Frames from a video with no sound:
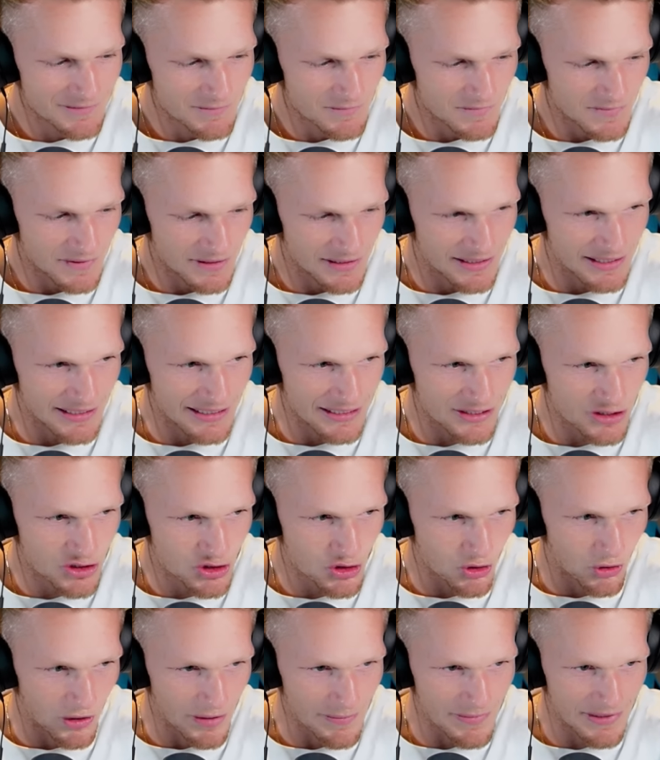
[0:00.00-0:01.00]
the
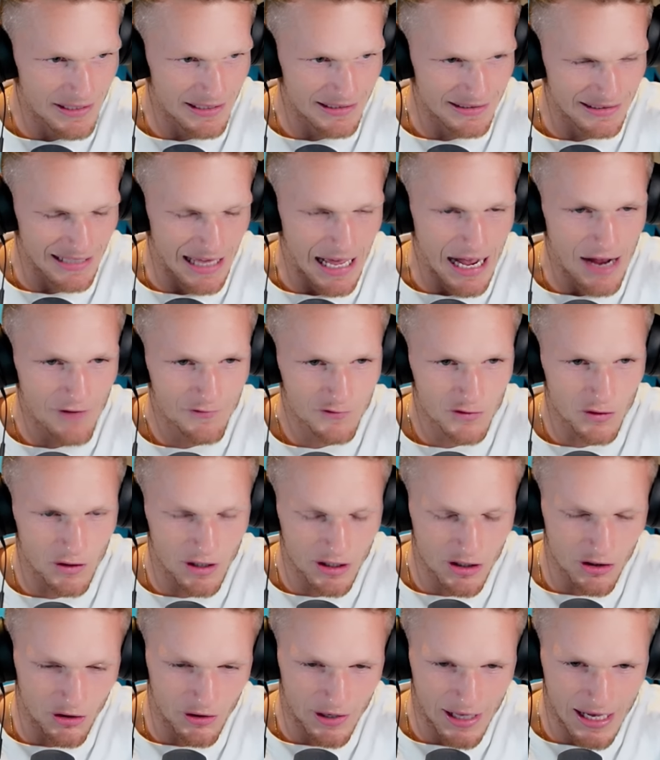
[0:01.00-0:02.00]
enjoyment and laughter I
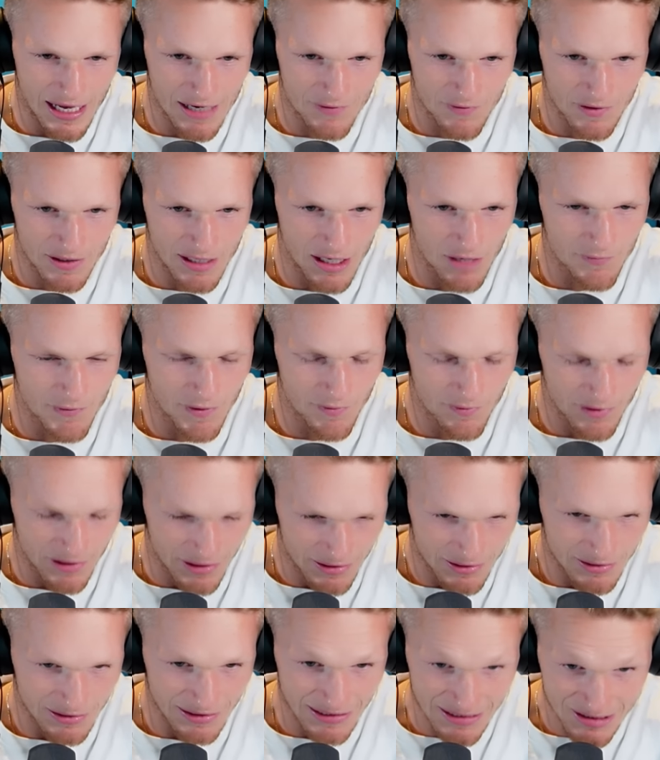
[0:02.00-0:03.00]
got out of it that I've ever
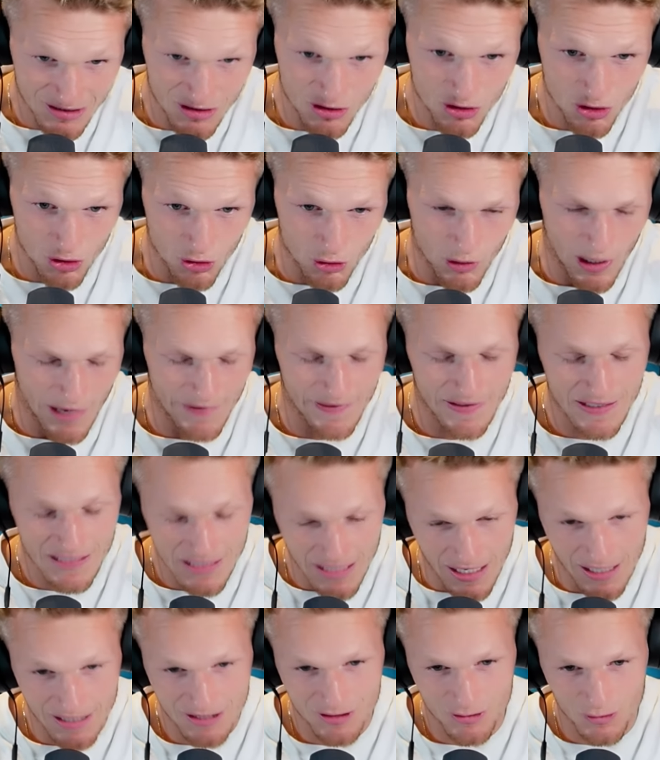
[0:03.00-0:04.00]
listened to. And the
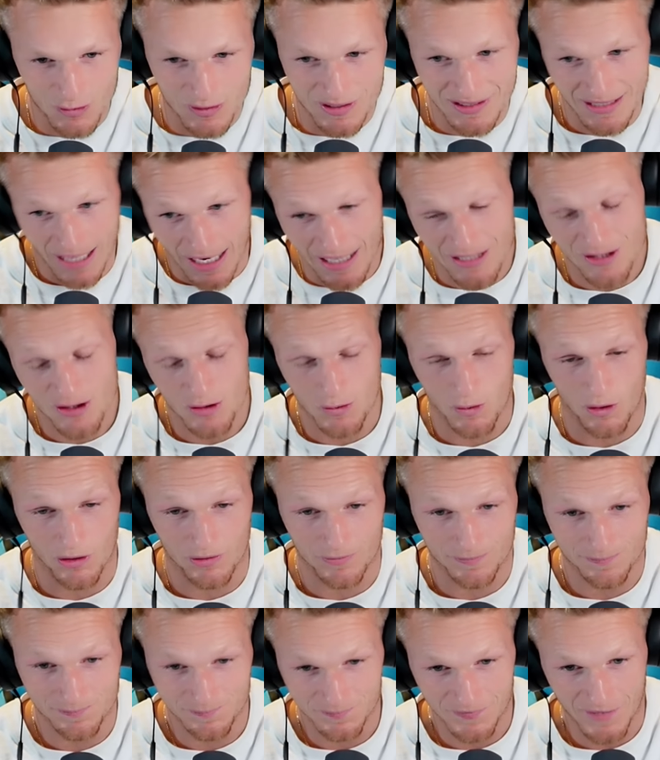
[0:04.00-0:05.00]
guest was Dane
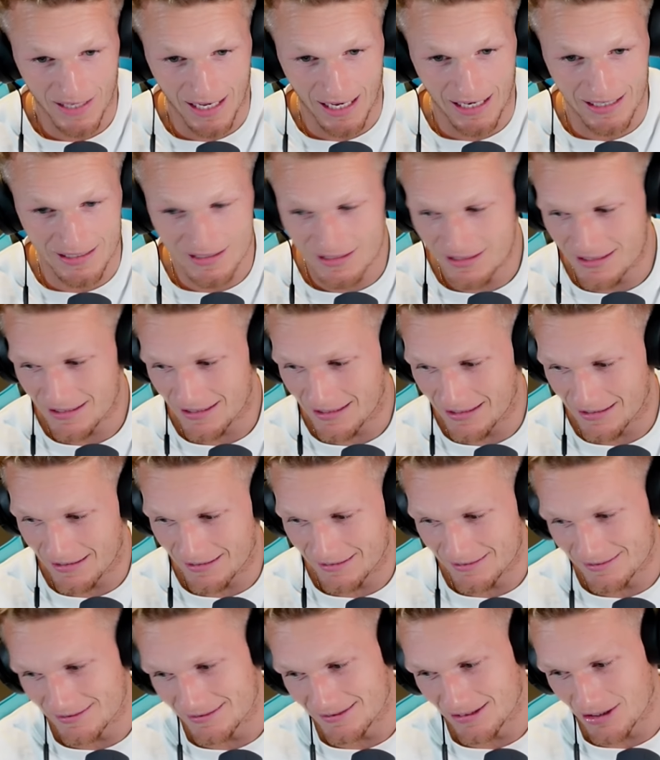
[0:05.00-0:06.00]
Swan. And,
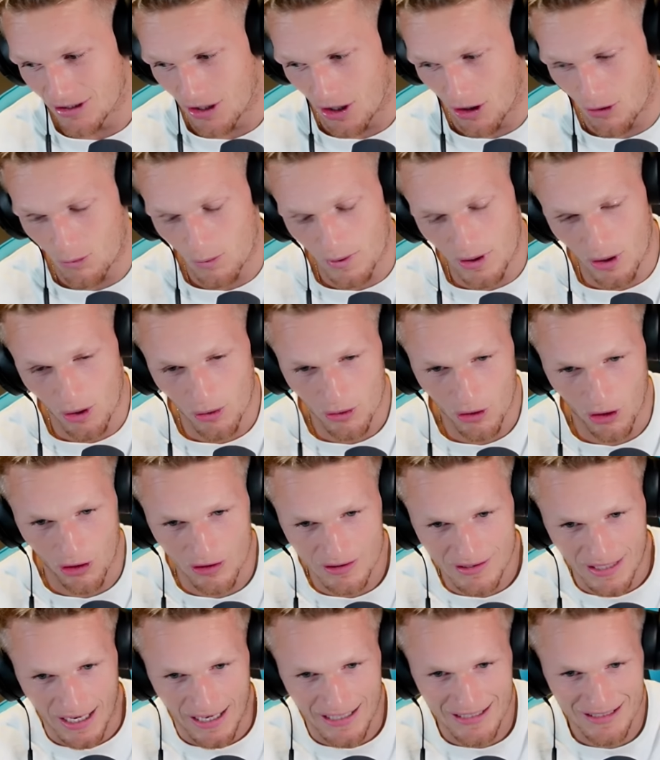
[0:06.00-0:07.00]
you know, we all know
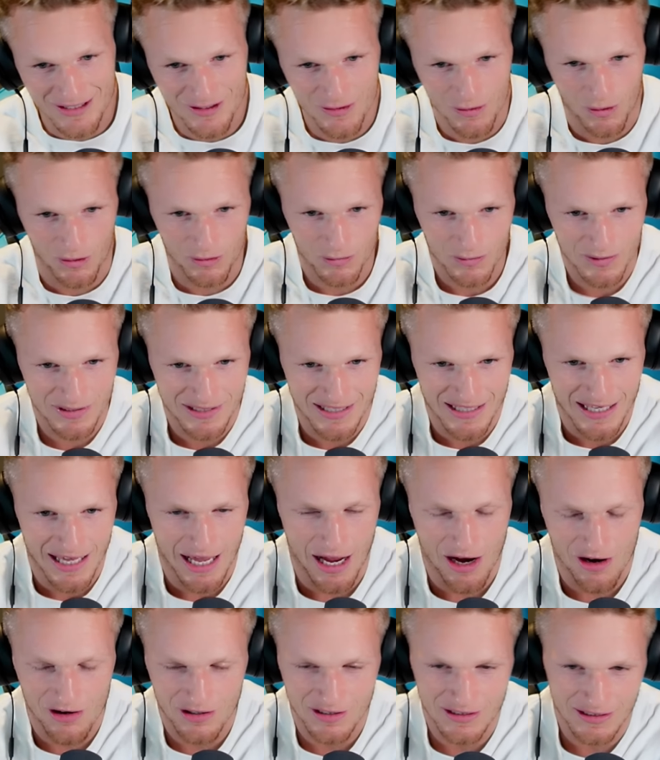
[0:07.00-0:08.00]
Dane Swan is
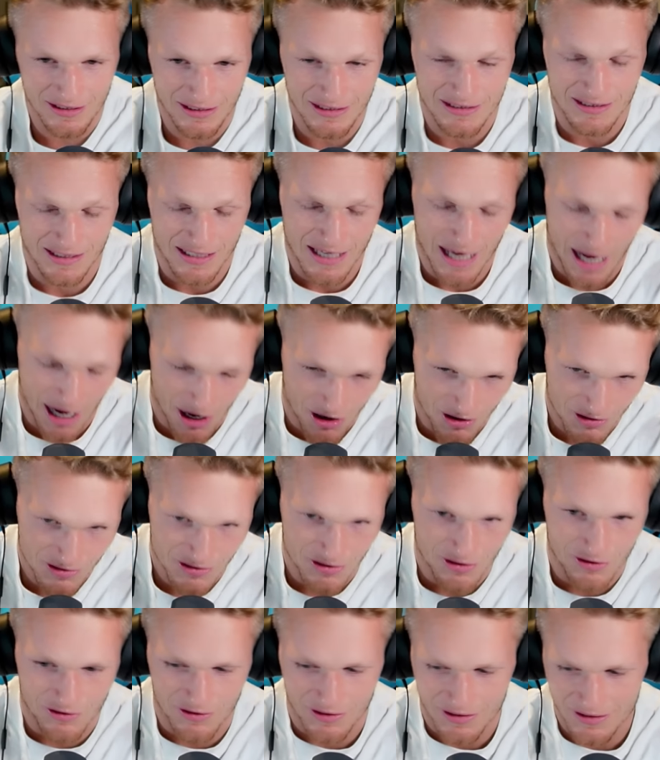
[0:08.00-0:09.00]
a
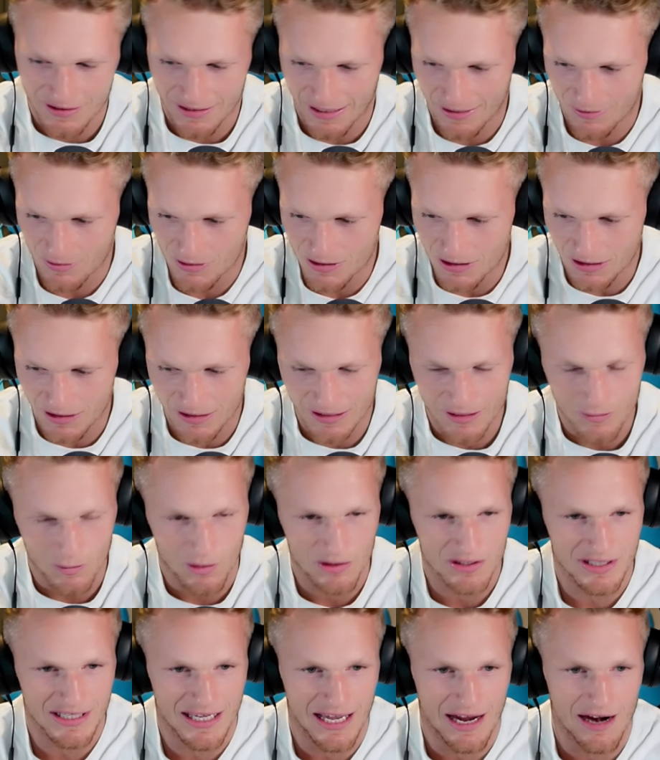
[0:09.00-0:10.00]
character and clearly
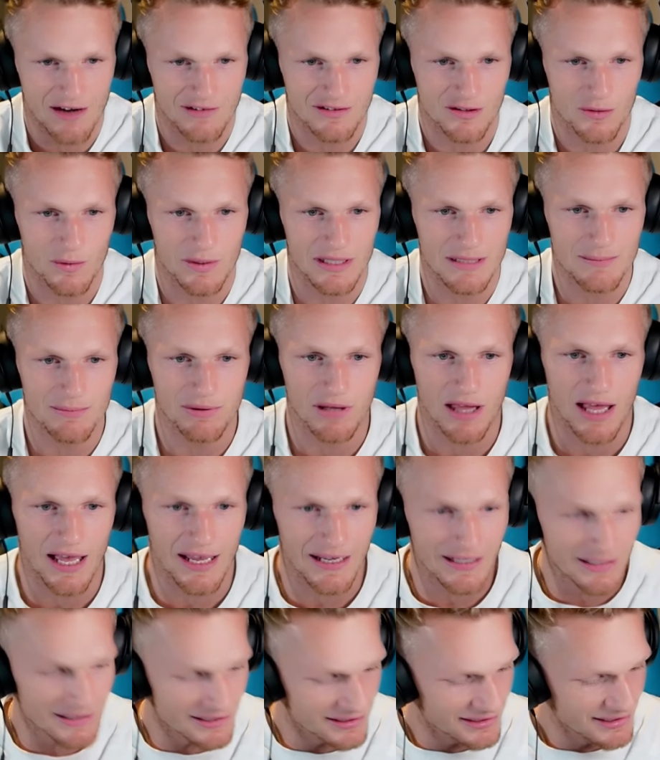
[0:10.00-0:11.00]
was a character when he
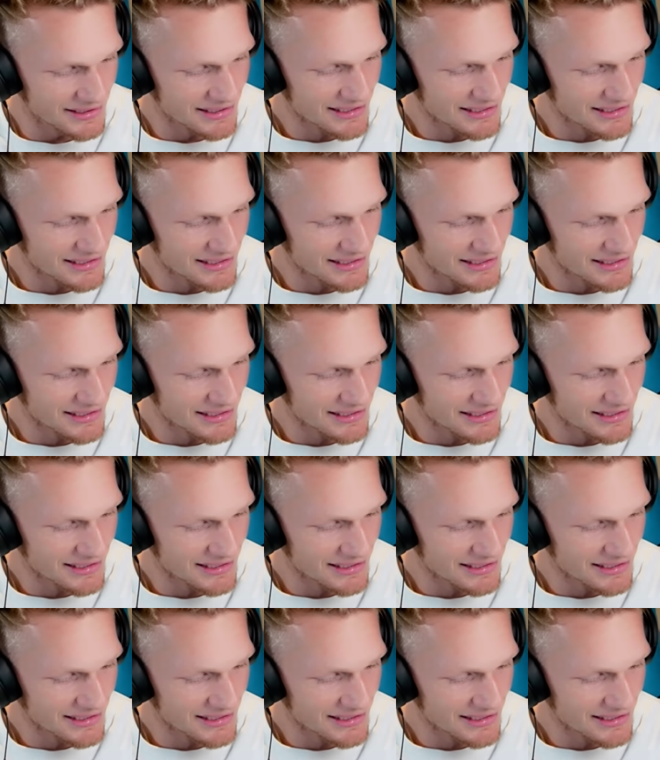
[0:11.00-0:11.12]
played.